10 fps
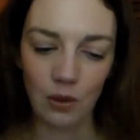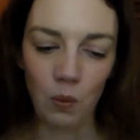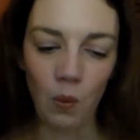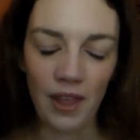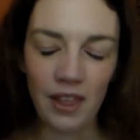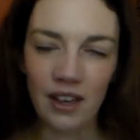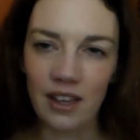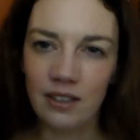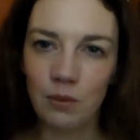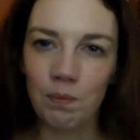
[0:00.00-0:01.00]
whether
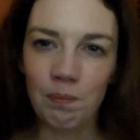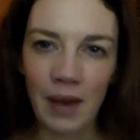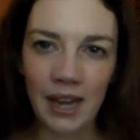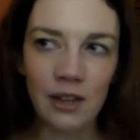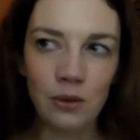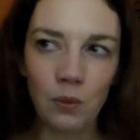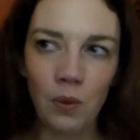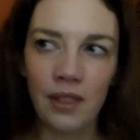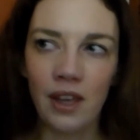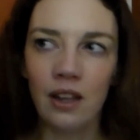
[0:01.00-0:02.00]
it
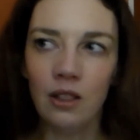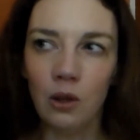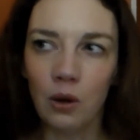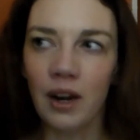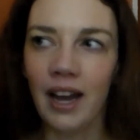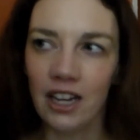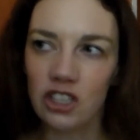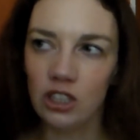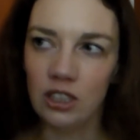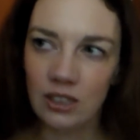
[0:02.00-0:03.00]
mattered whether Laura
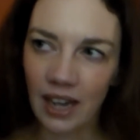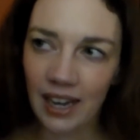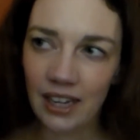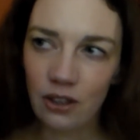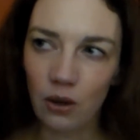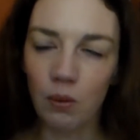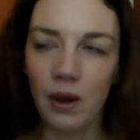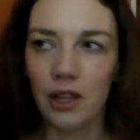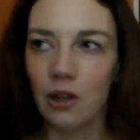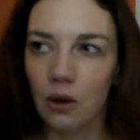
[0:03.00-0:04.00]
actually died or
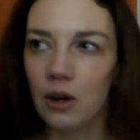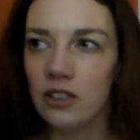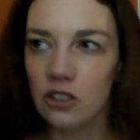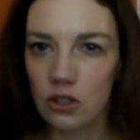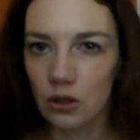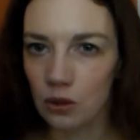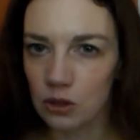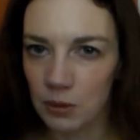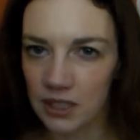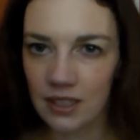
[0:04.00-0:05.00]
whether Laura just
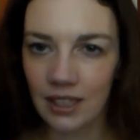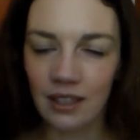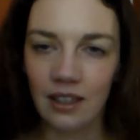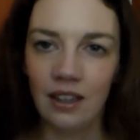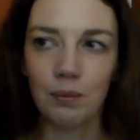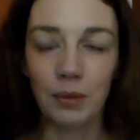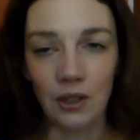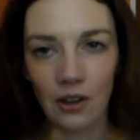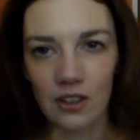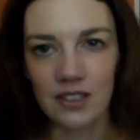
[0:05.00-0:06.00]
goes missing,
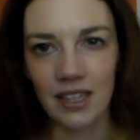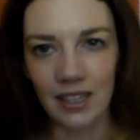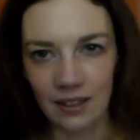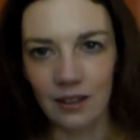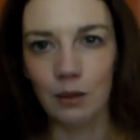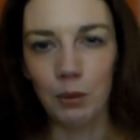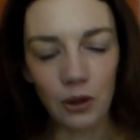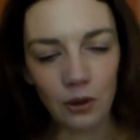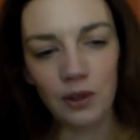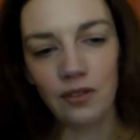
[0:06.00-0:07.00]
because in the
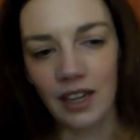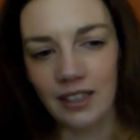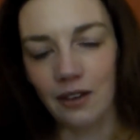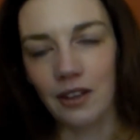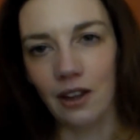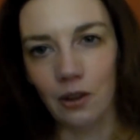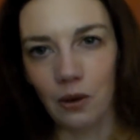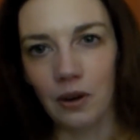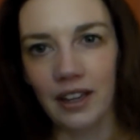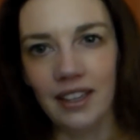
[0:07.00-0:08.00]
book we find out that
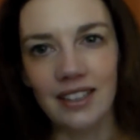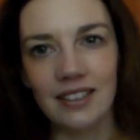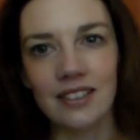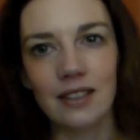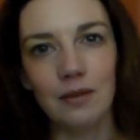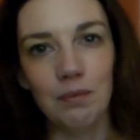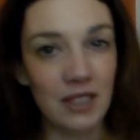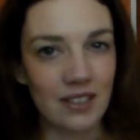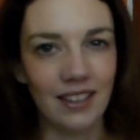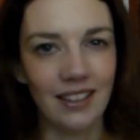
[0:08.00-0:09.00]
Laura is
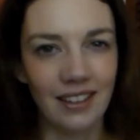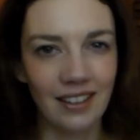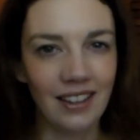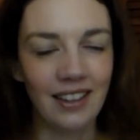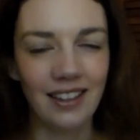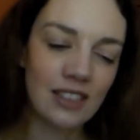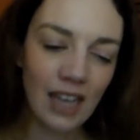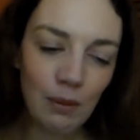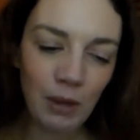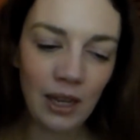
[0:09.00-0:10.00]
missing. The
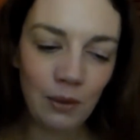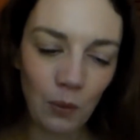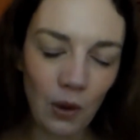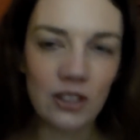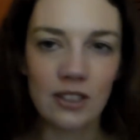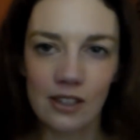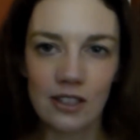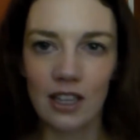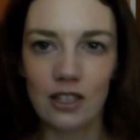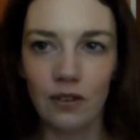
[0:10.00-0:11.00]
timeline was
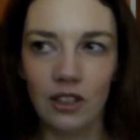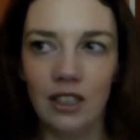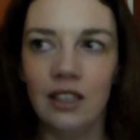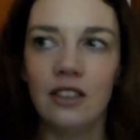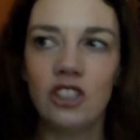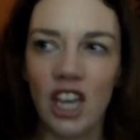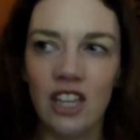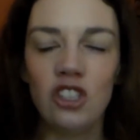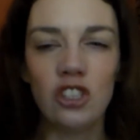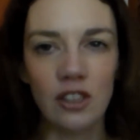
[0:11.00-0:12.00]
successfully
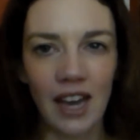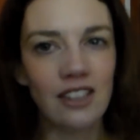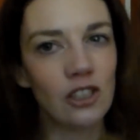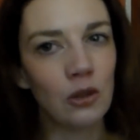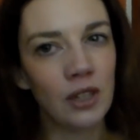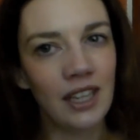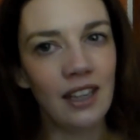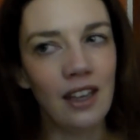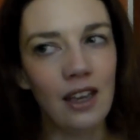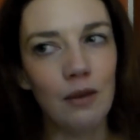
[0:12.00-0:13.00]
changed to that degree,
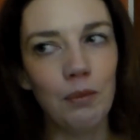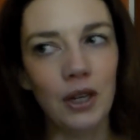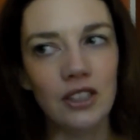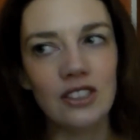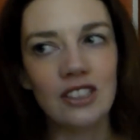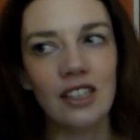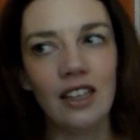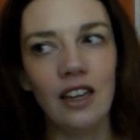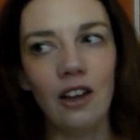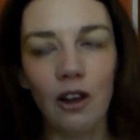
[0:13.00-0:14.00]
but
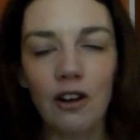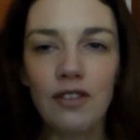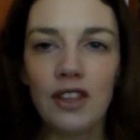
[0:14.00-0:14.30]
a lot of